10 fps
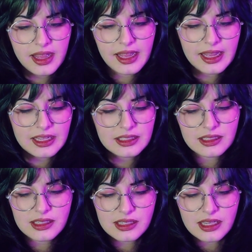
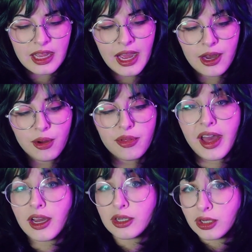and see how
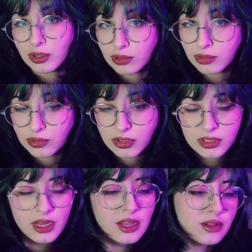that
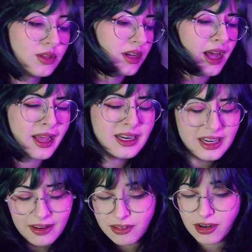goes. Look, I
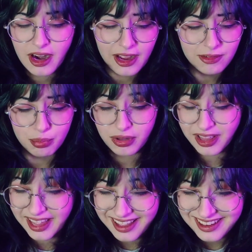never have a
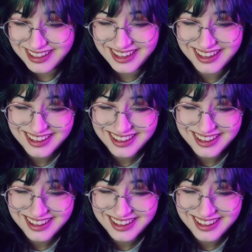plan